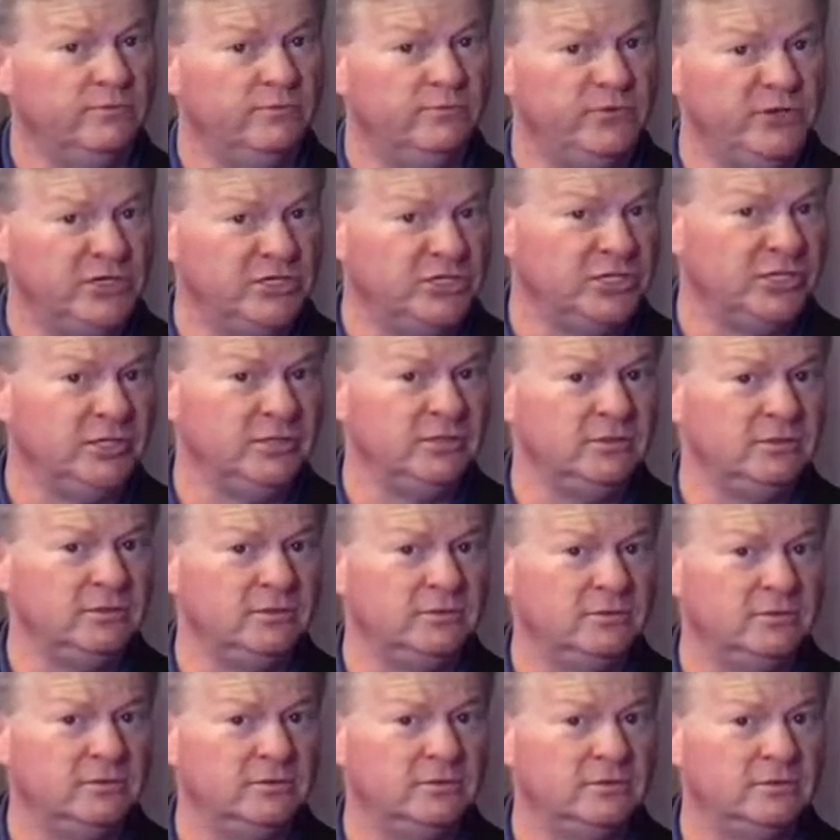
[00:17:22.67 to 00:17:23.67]
vision.
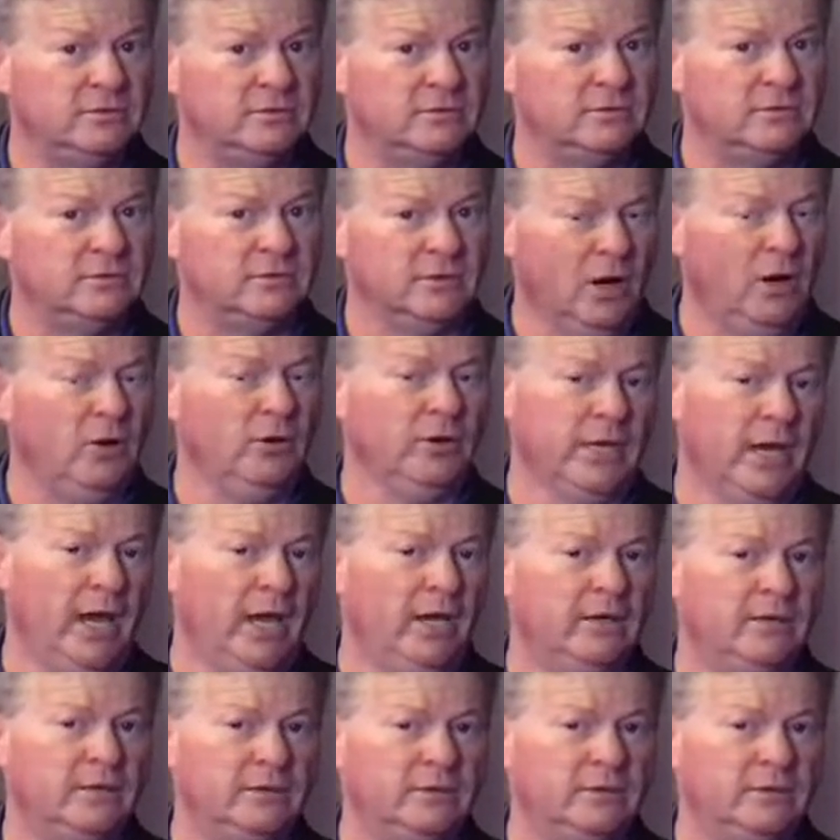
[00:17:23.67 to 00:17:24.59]
Oh, yeah.